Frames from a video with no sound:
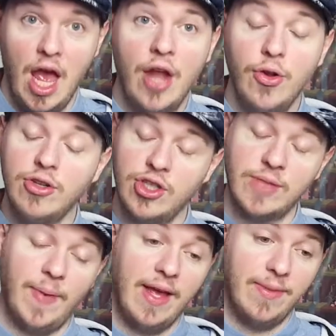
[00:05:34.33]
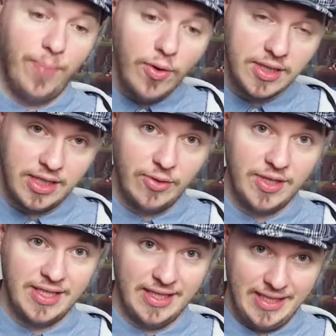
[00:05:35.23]
Not just by the book
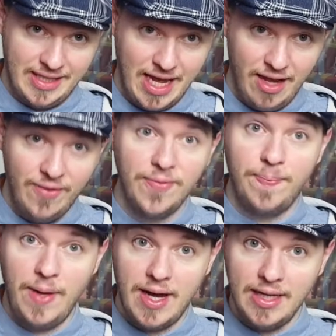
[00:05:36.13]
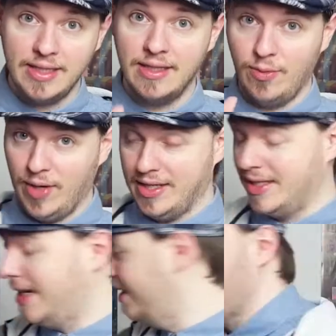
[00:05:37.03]
series itself, but... wait a
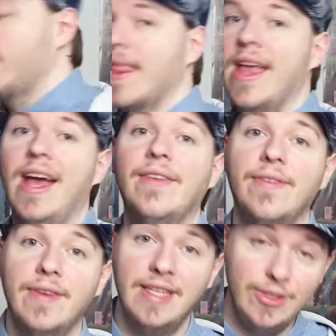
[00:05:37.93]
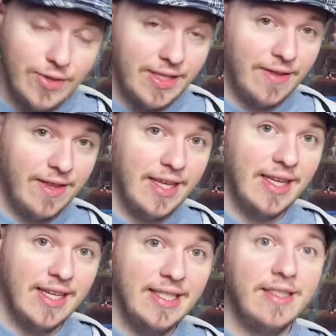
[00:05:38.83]
second. And the interesting thing
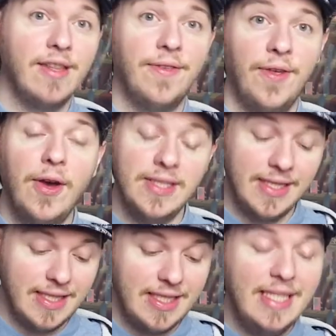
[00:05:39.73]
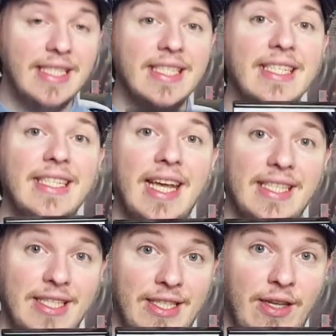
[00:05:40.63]
is, the first season says
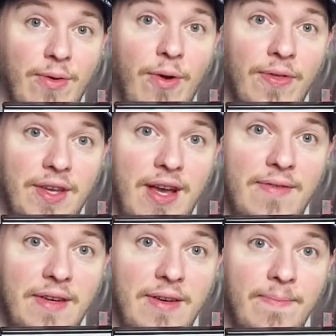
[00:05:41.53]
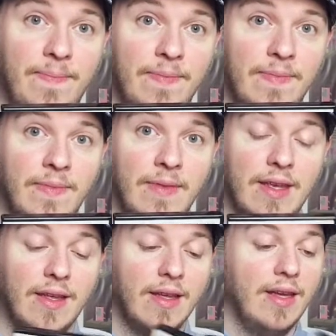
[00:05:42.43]
it so on the cover.
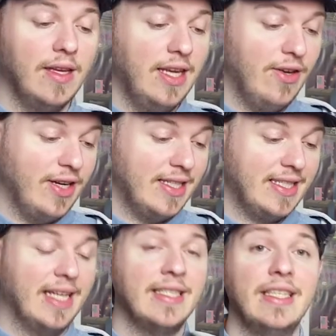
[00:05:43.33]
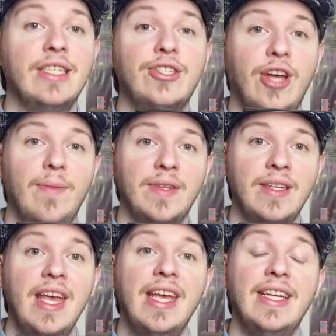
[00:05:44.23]
Here it says in German,
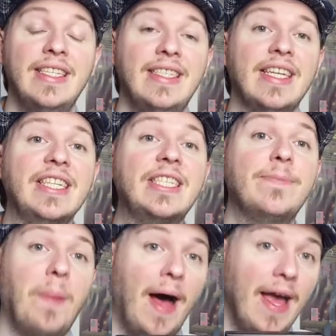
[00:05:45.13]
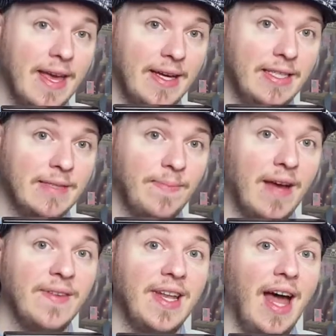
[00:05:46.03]
it is inspired by
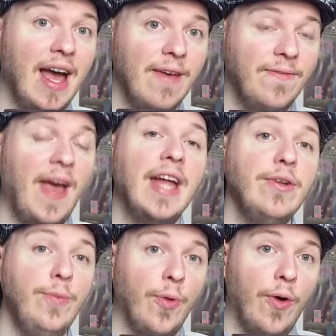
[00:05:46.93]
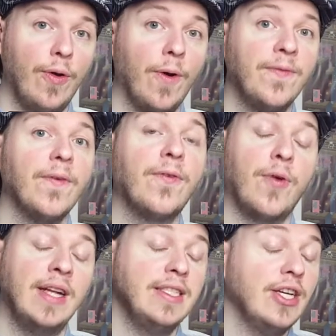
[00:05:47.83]
the life and work of
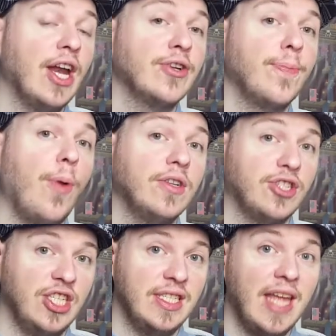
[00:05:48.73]
forensic anthropologist